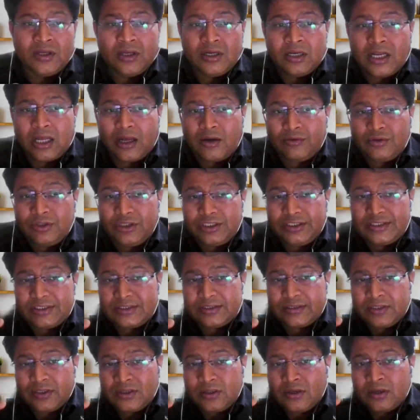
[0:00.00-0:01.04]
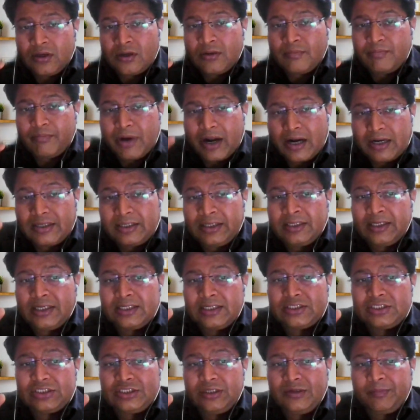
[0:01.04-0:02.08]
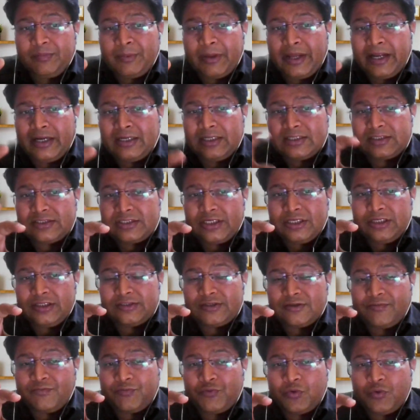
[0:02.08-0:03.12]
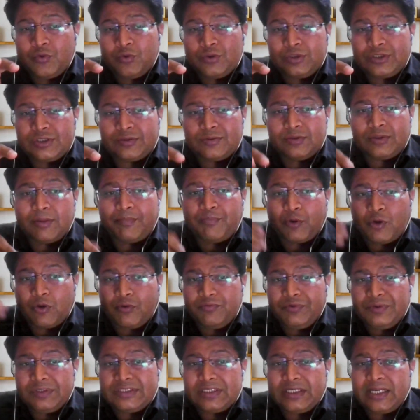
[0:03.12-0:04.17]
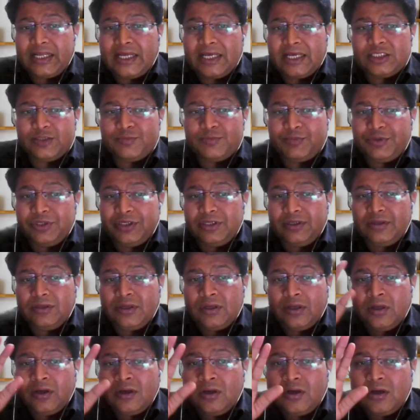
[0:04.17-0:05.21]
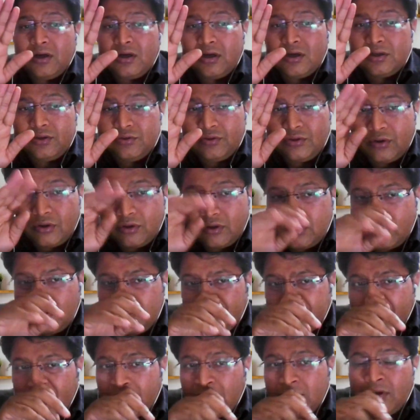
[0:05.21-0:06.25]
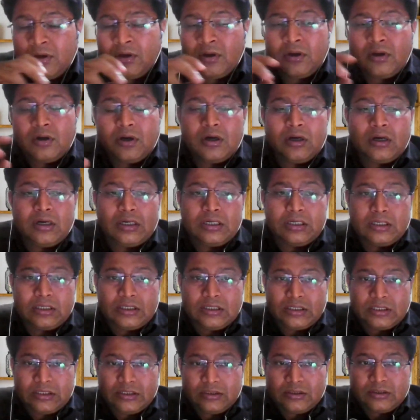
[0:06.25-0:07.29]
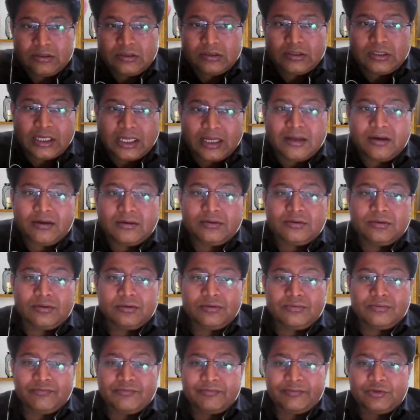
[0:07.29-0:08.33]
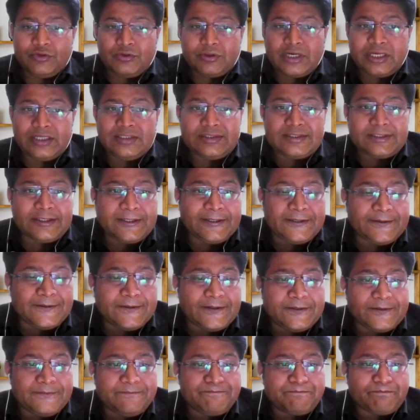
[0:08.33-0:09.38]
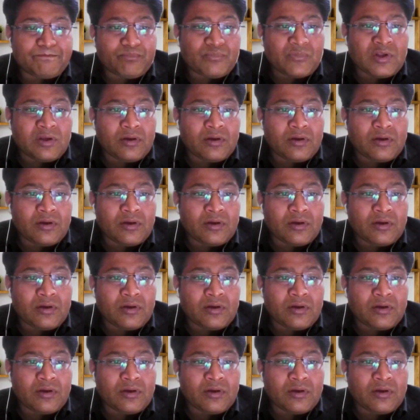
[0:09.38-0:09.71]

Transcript: Now this partnership and the sales of goods, the provision has been, uh, you know, uh, you can say um,